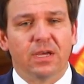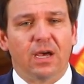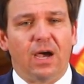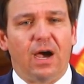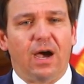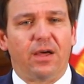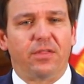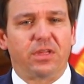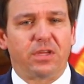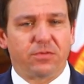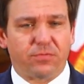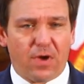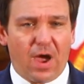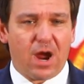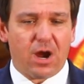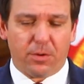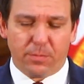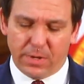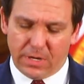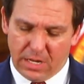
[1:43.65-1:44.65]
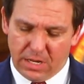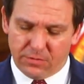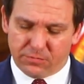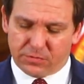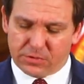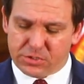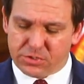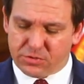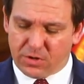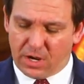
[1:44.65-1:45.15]
uh, the environment,
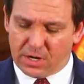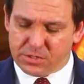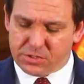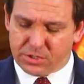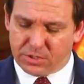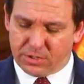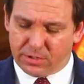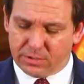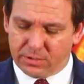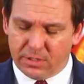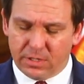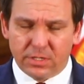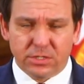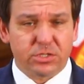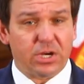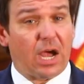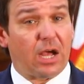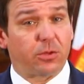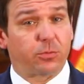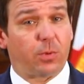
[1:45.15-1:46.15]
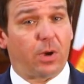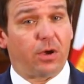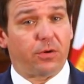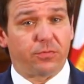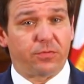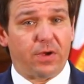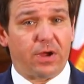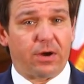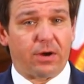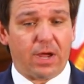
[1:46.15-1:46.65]
infrastructure, child
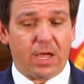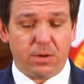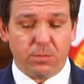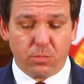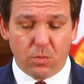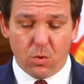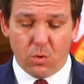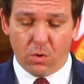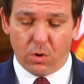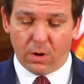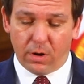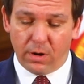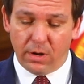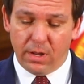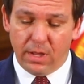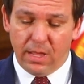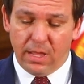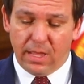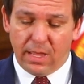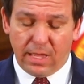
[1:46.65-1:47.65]
welfare, and more.